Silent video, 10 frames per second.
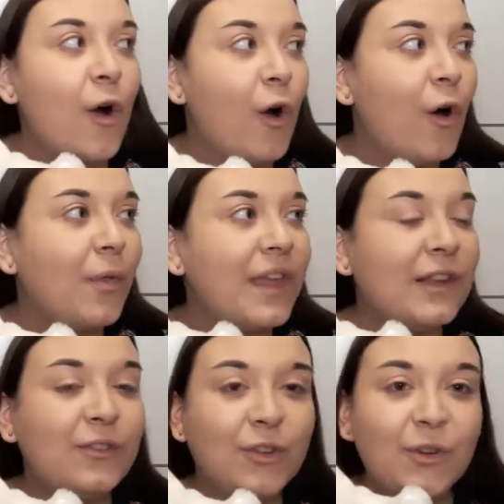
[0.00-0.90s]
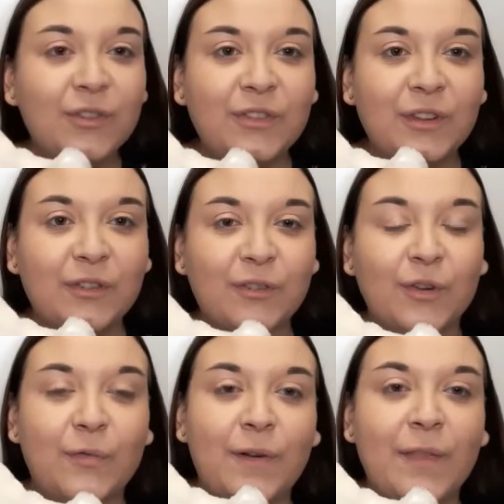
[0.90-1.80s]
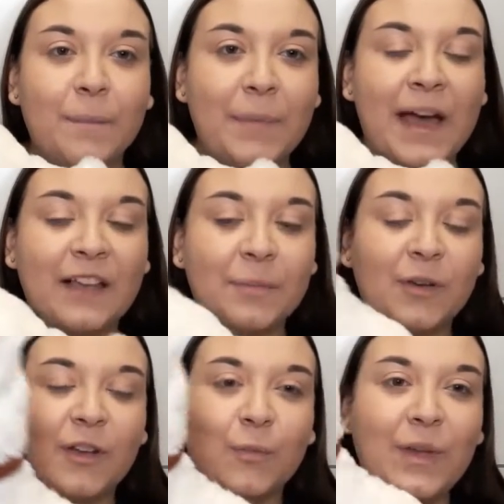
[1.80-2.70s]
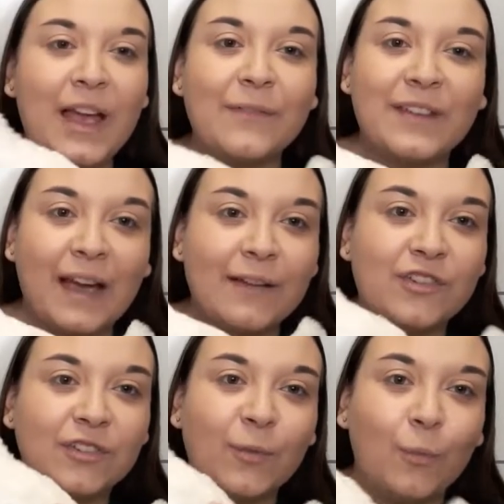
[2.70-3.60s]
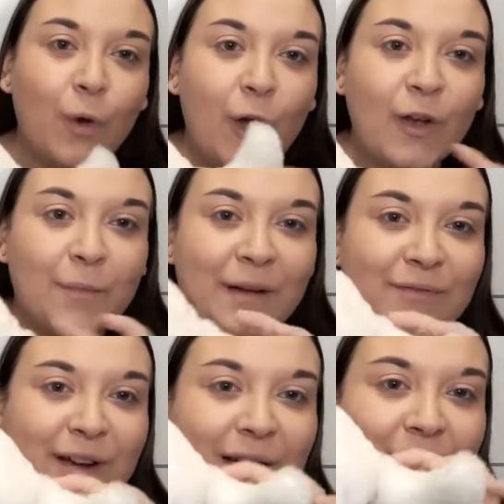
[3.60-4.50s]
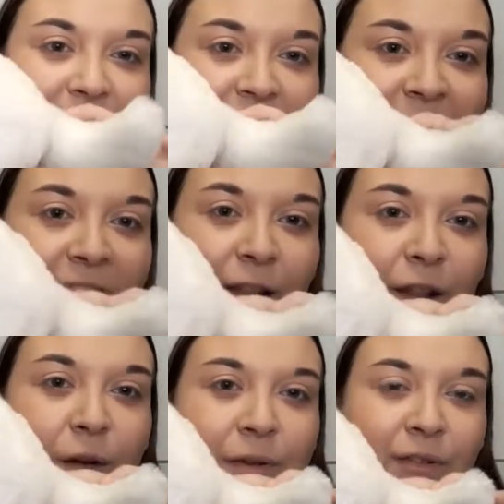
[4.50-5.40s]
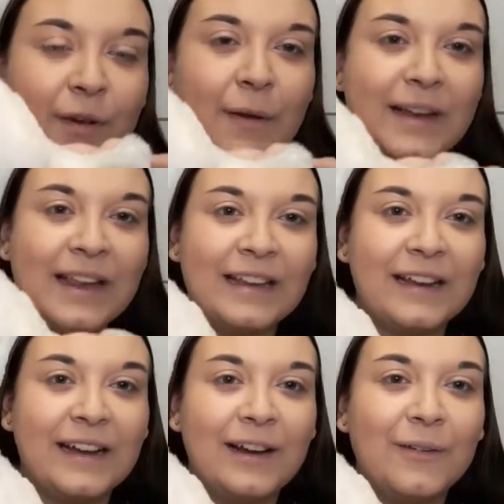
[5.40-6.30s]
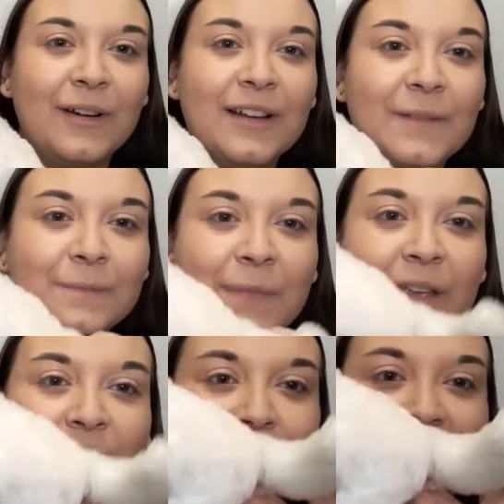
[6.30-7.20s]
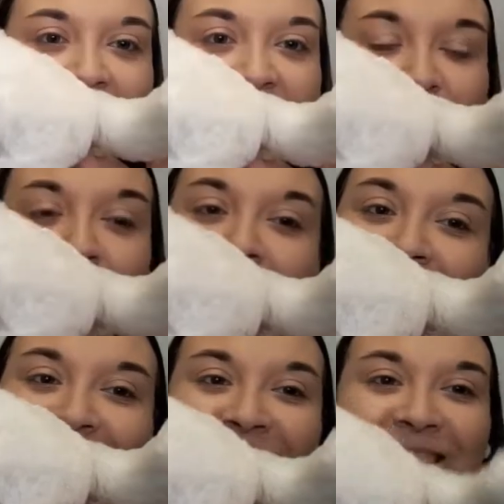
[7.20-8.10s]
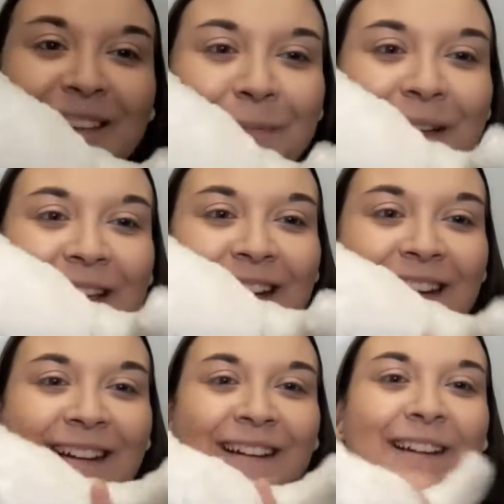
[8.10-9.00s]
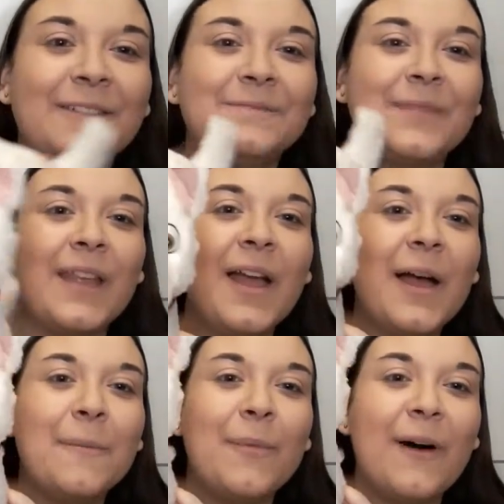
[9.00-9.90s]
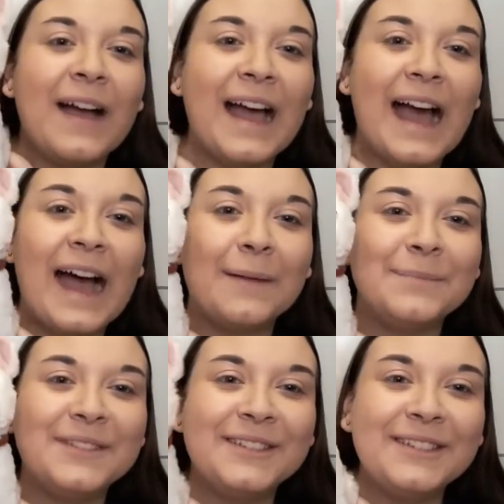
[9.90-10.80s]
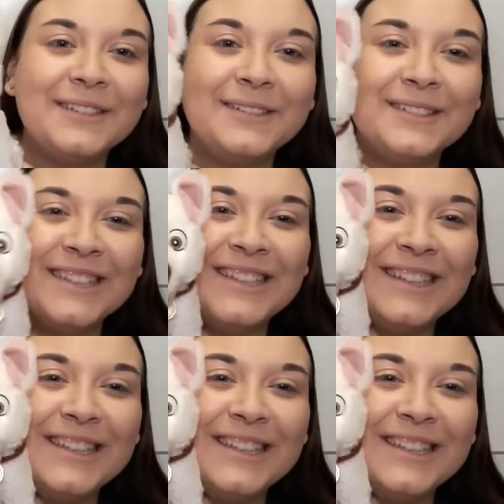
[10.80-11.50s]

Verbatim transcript: All the dust and stuff on the backs, because we have garages and workmen round there and lorries going in and out. So yeah, it gets very dusty up here. But I absolutely